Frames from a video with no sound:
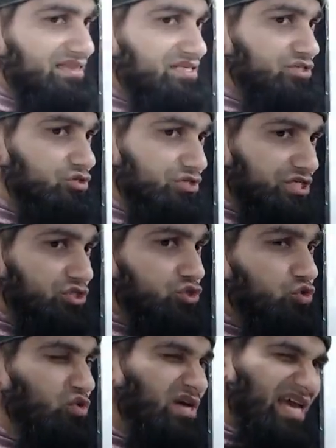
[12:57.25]
this should teach
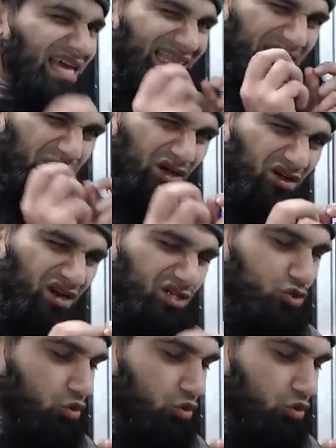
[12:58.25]
you the makhraj,